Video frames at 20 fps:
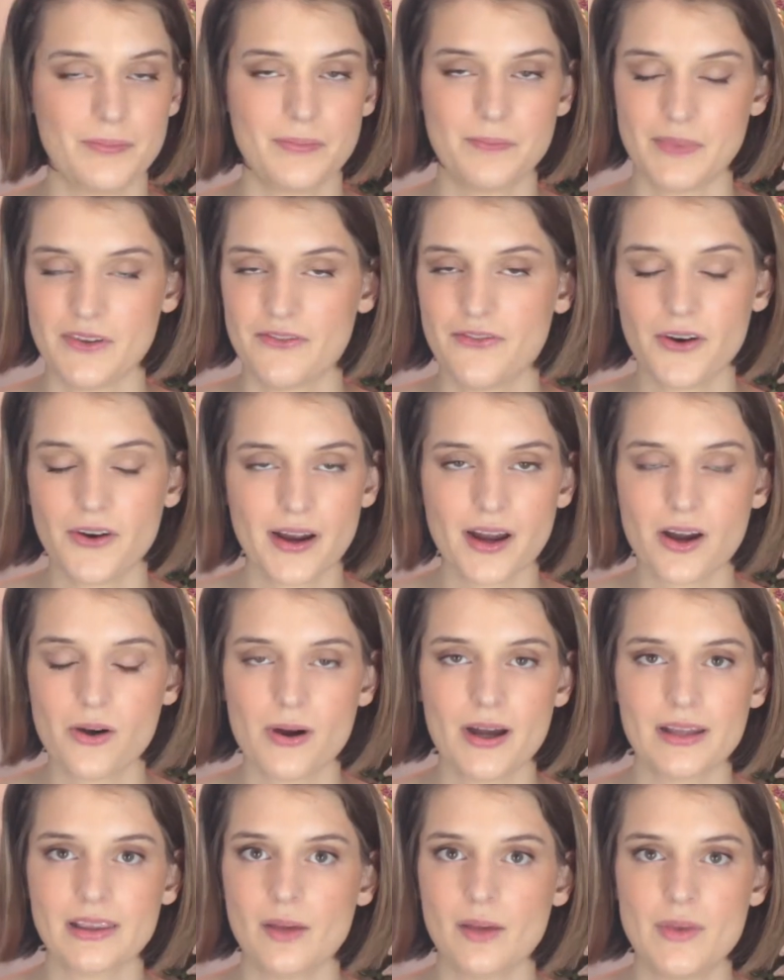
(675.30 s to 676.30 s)
Before I go
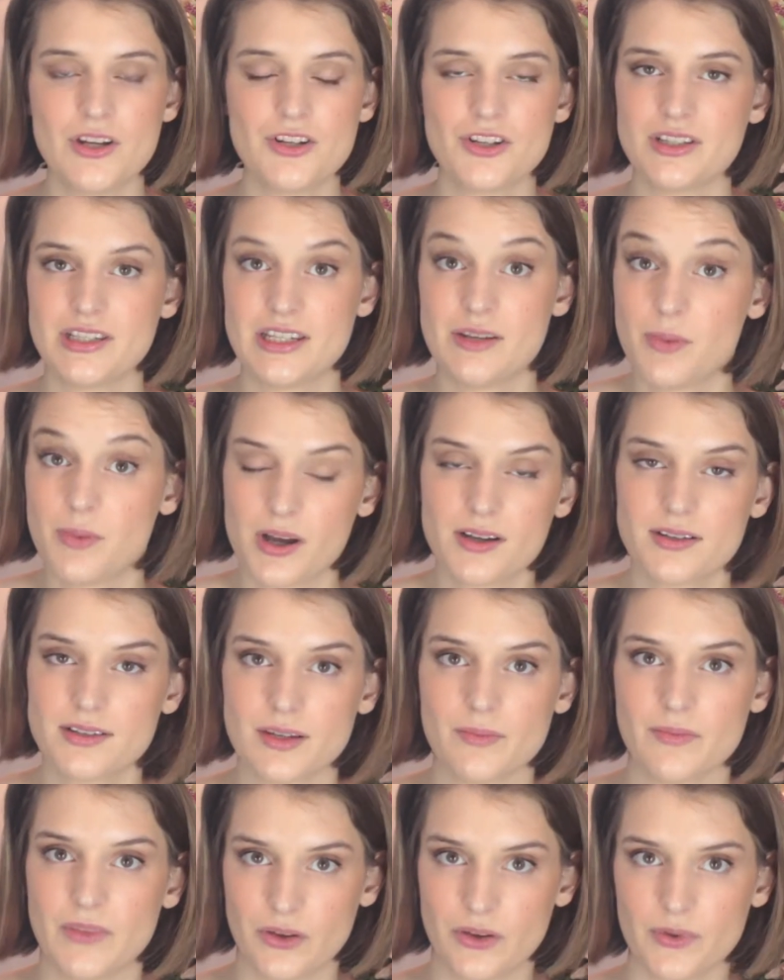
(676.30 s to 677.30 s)
on, let me just debunk
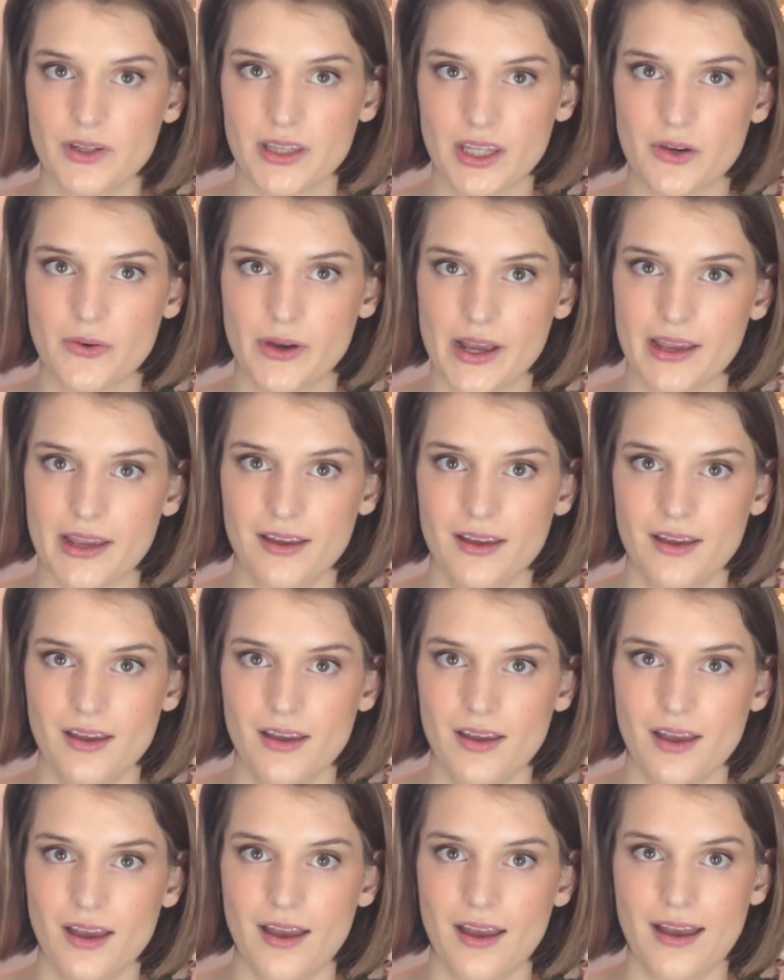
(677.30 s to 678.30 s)
something really quick.
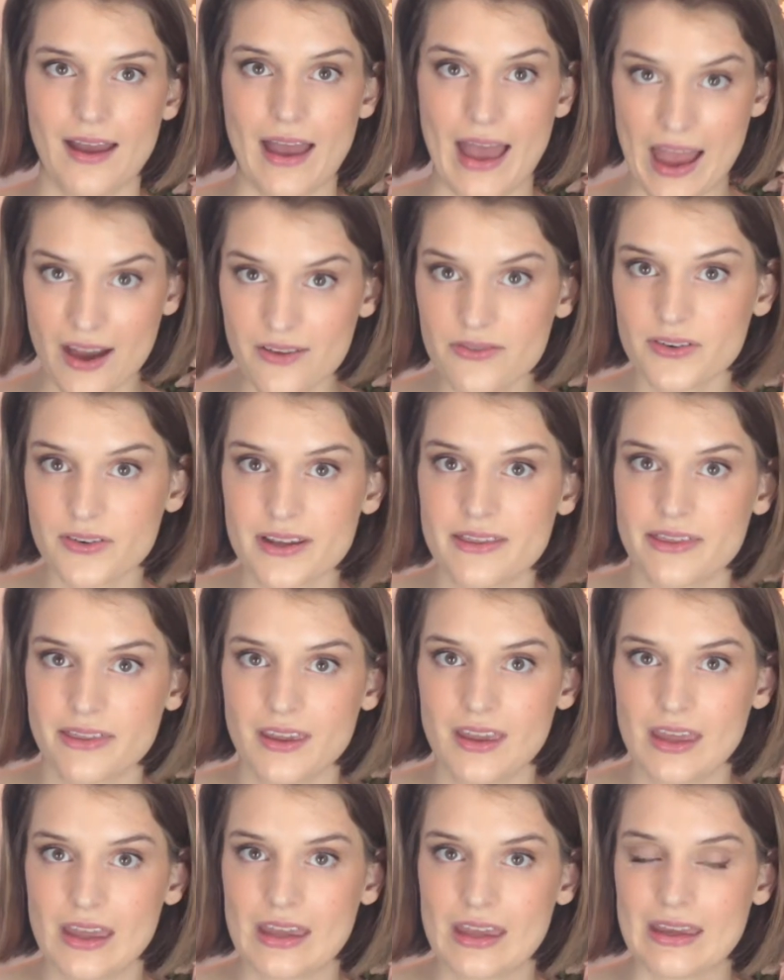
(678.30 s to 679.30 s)

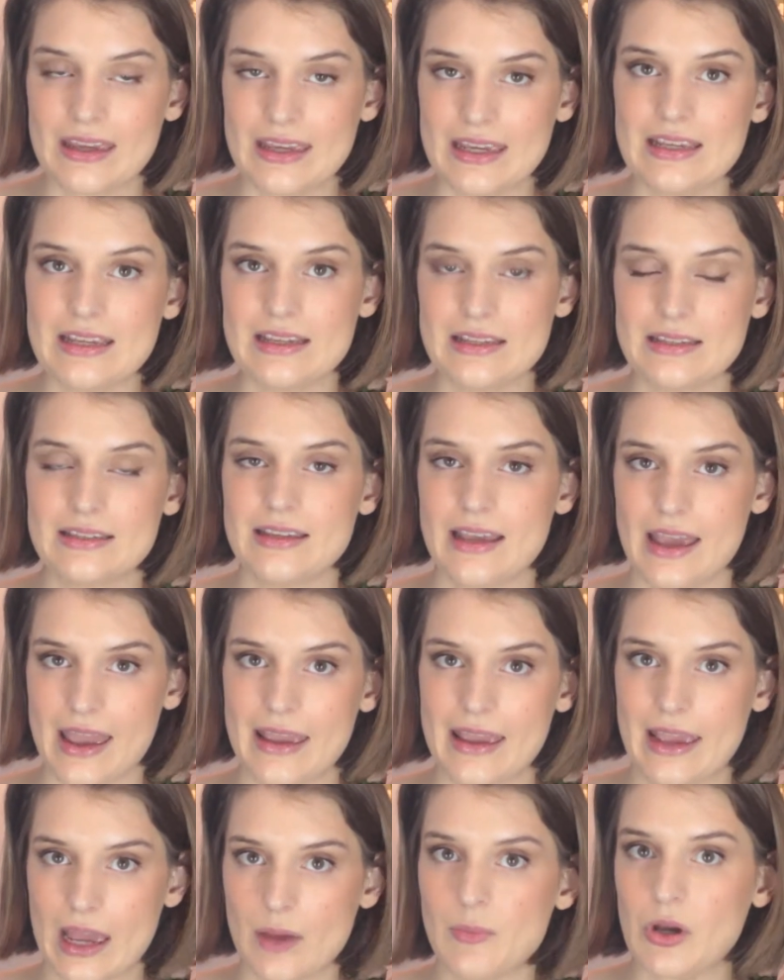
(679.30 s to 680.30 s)
Everything is a
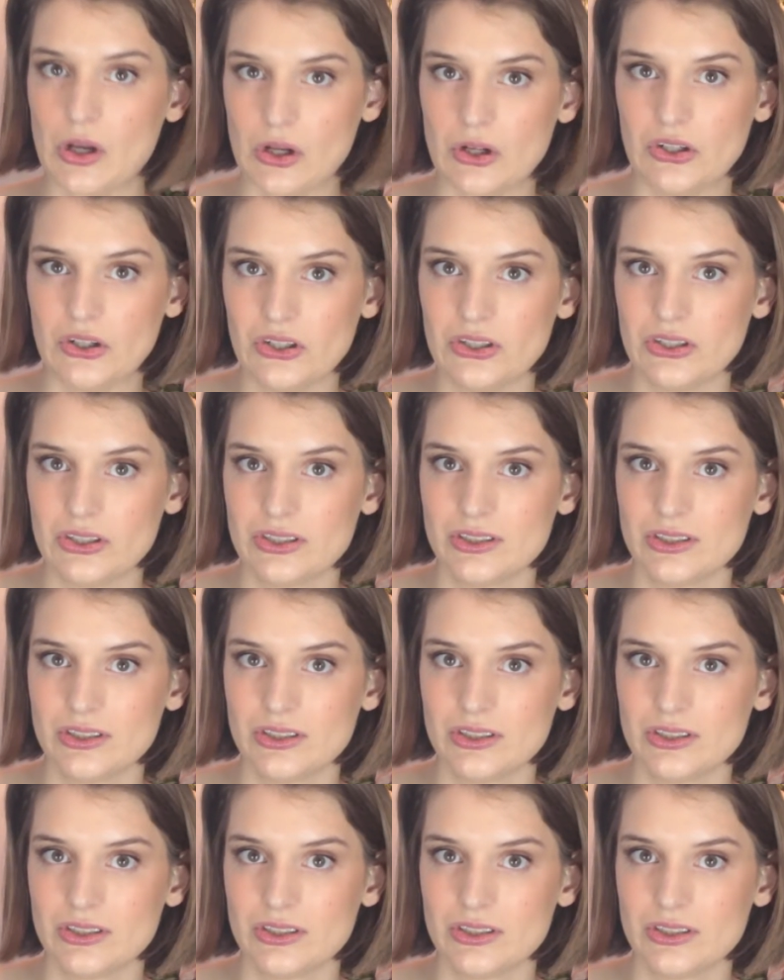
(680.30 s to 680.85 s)
chemical.